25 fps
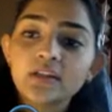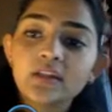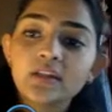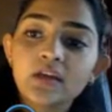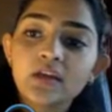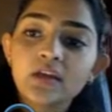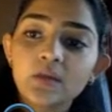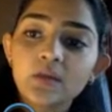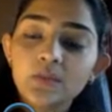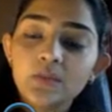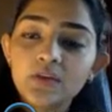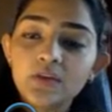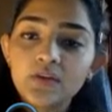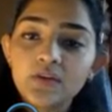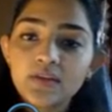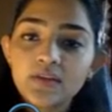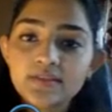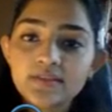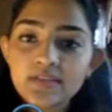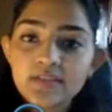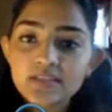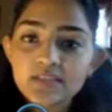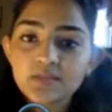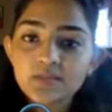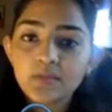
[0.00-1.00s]
the community
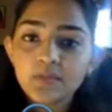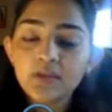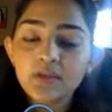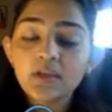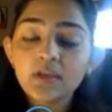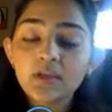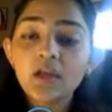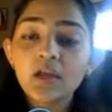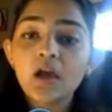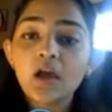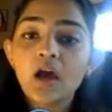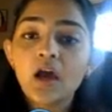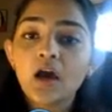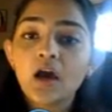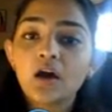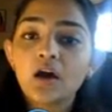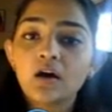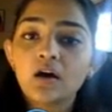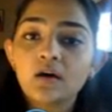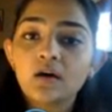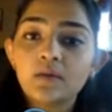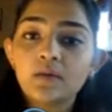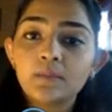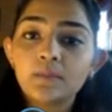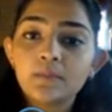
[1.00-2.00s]
assessment.
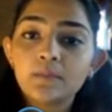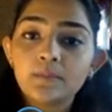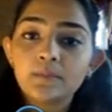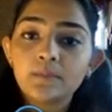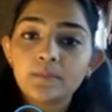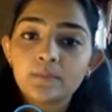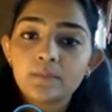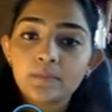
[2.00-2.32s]
And